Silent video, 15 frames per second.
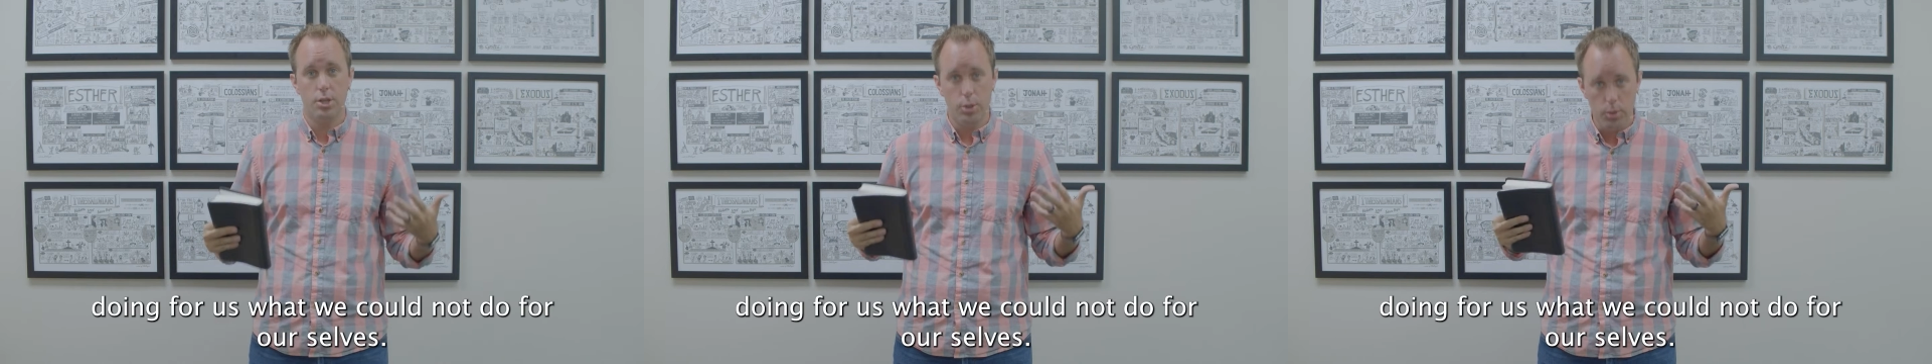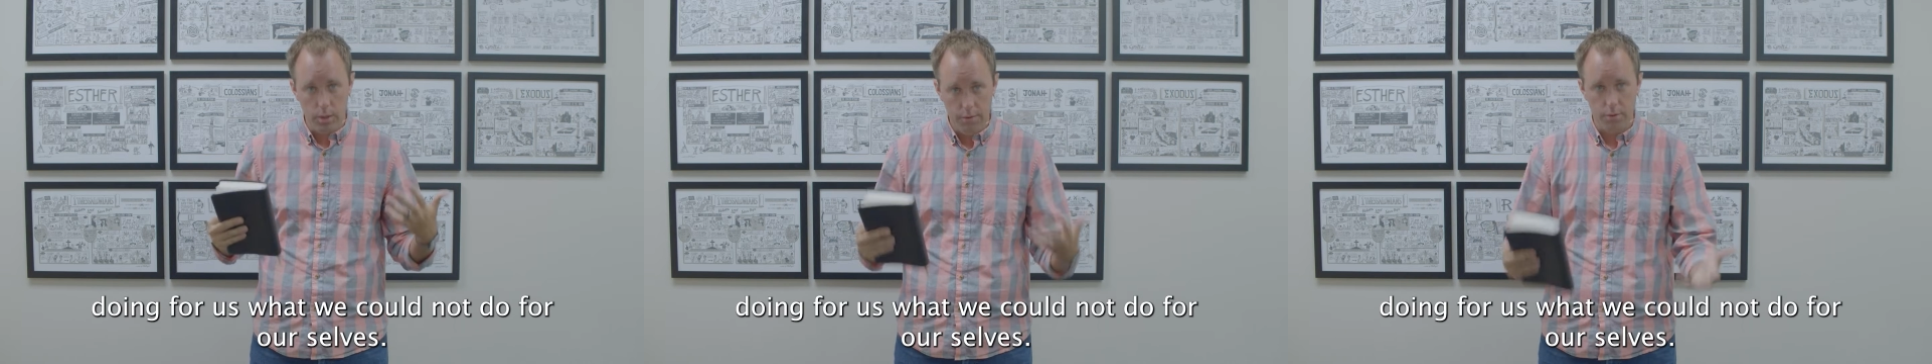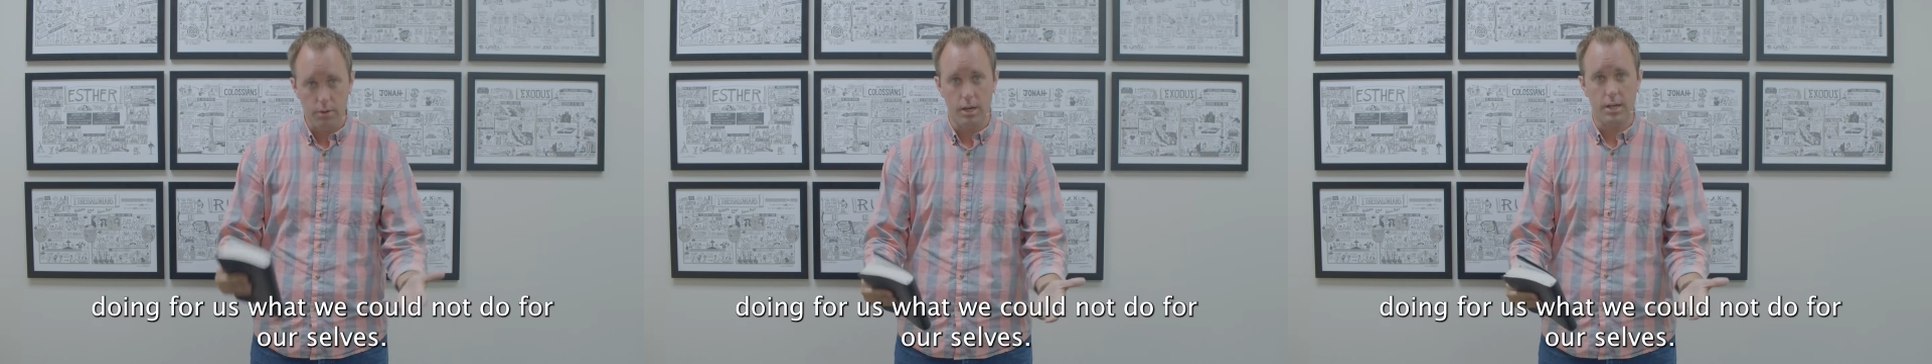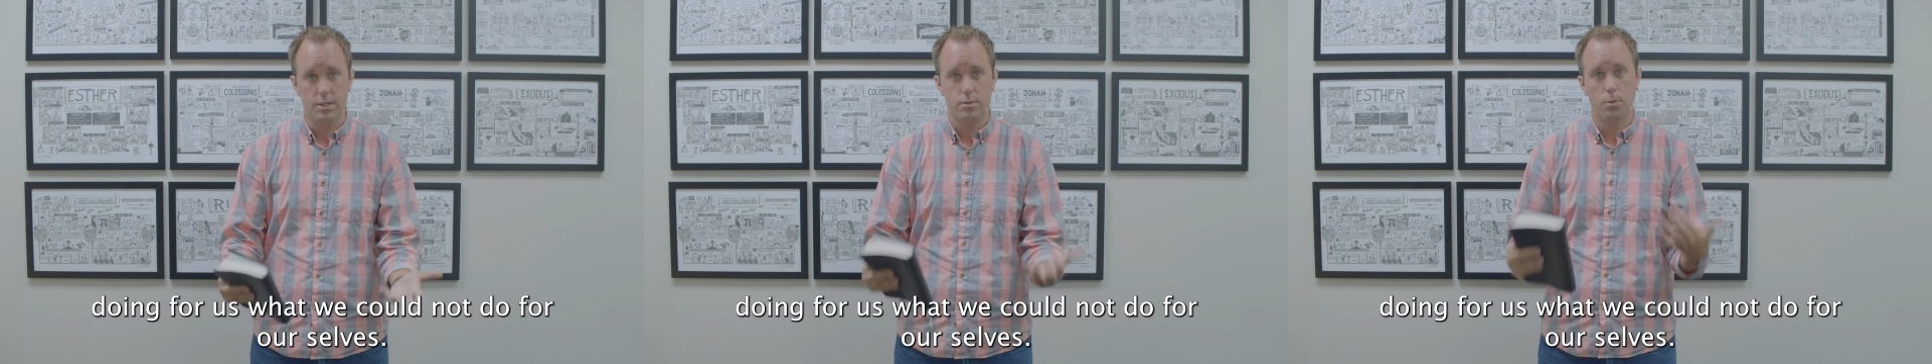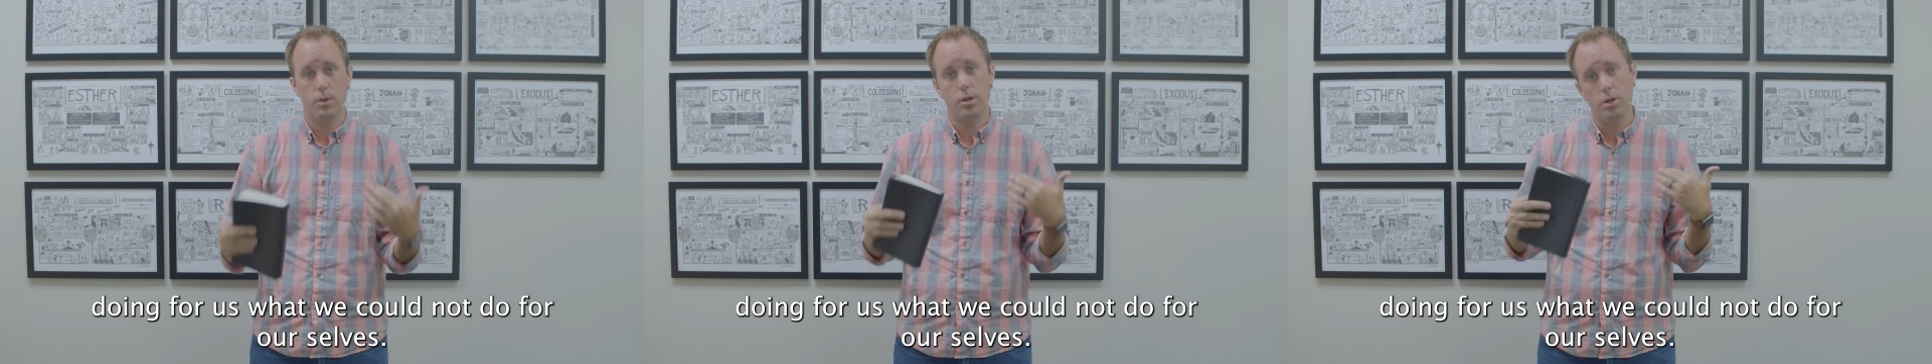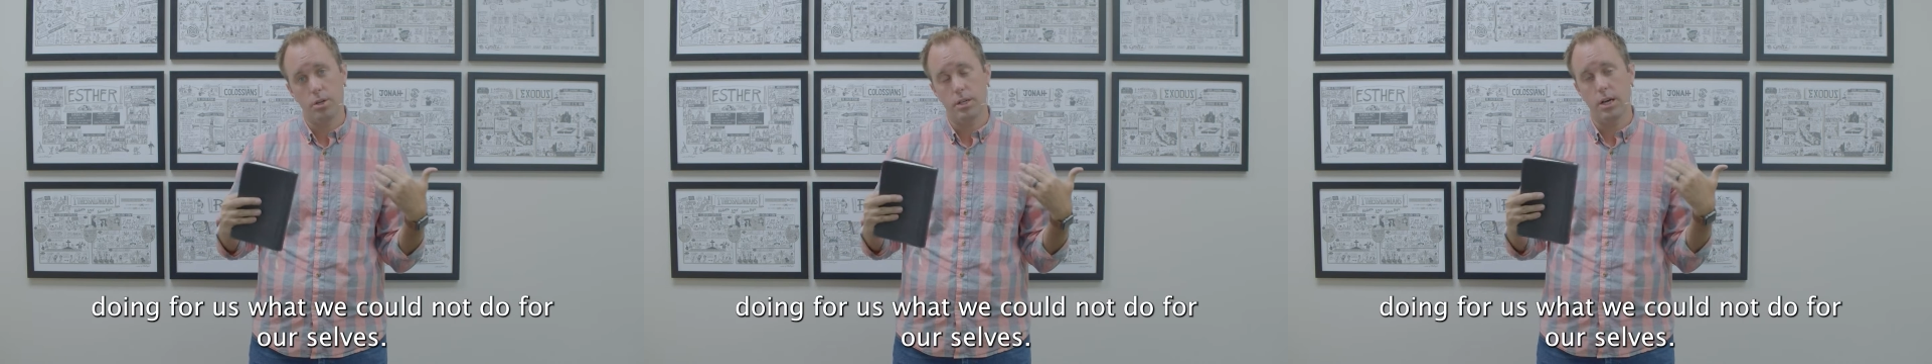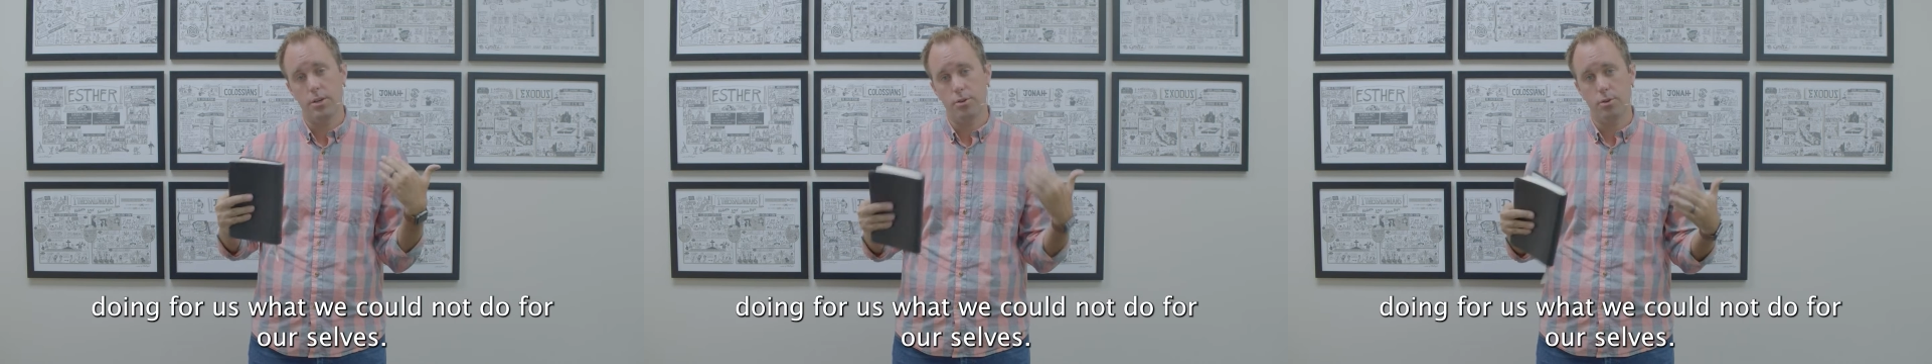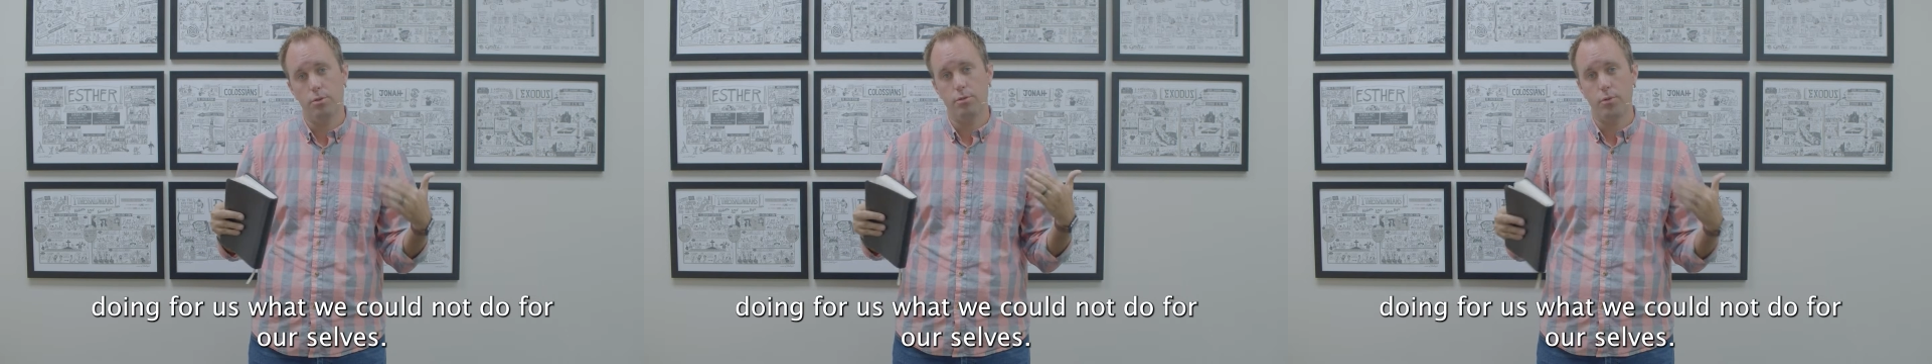doing for us what we could not do